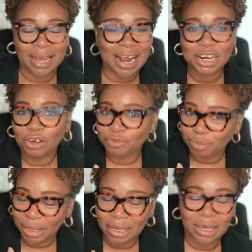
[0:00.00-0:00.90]
And I know for
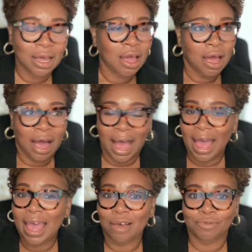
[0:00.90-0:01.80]
me,
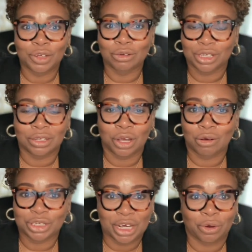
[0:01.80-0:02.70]
I have
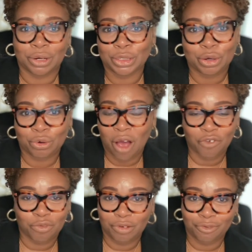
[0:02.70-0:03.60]
negotiated on an internal
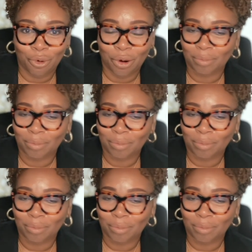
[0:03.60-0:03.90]
offer before.